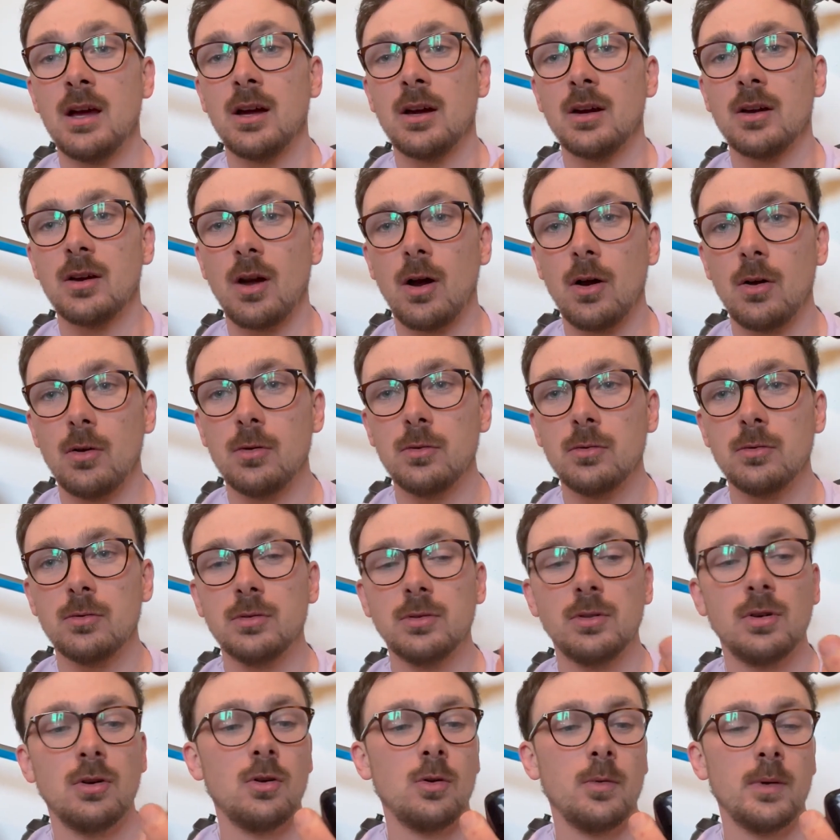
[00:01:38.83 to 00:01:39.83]

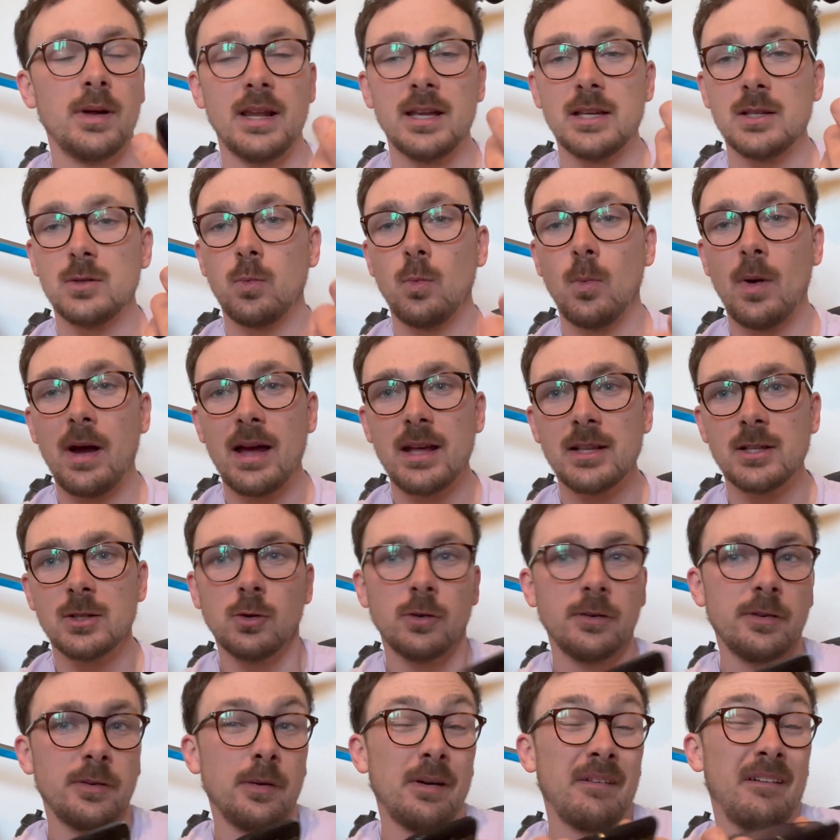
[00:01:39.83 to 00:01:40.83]
cold or when it's wet
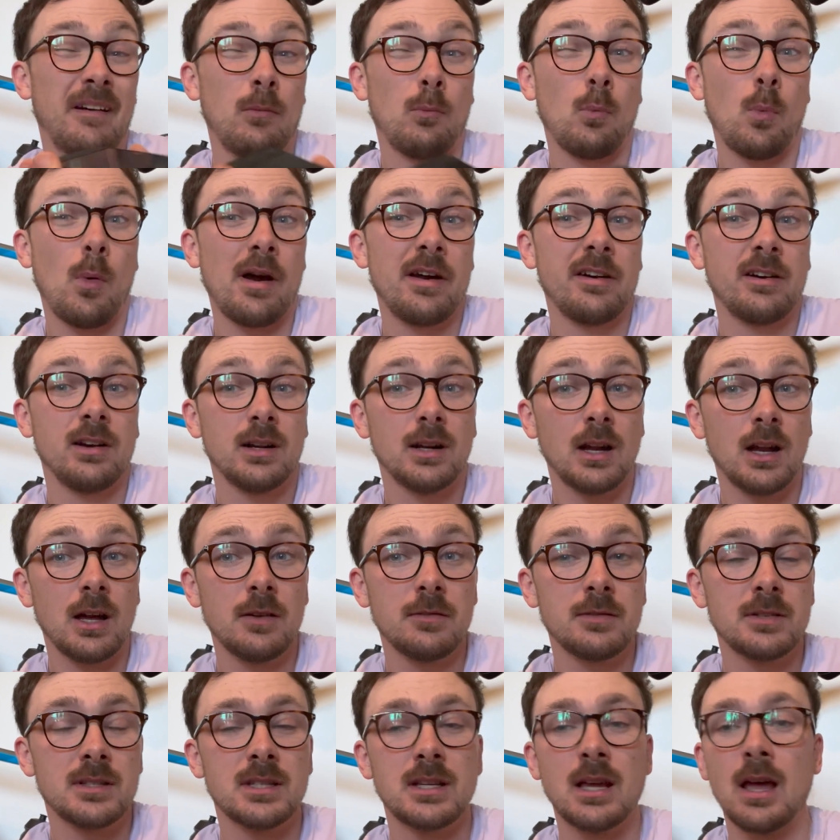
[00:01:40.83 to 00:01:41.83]
or you're wearing
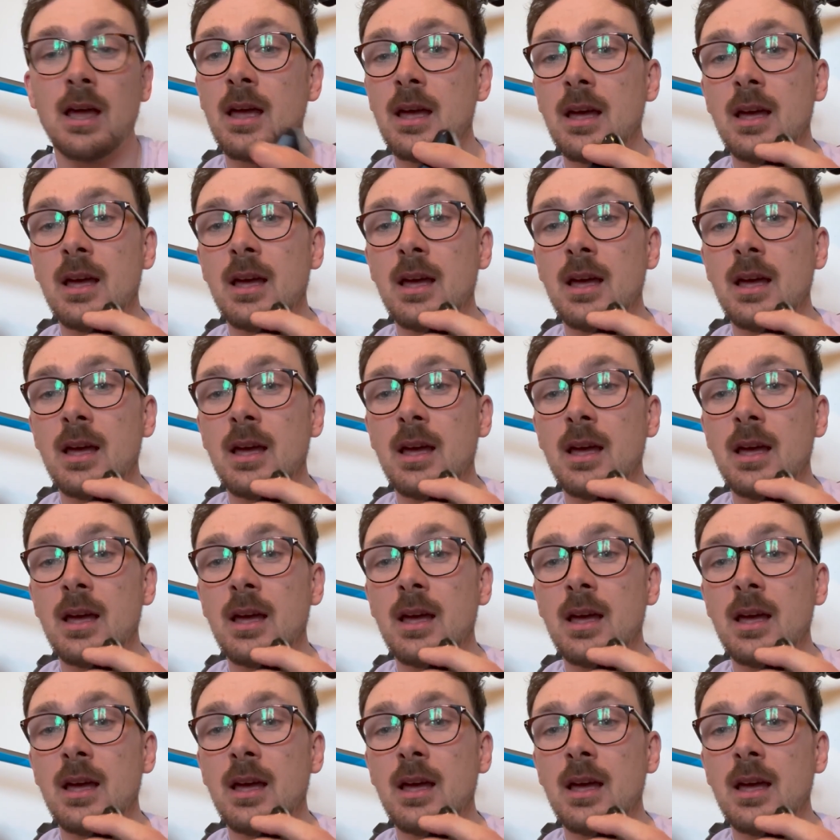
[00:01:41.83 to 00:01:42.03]
gloves,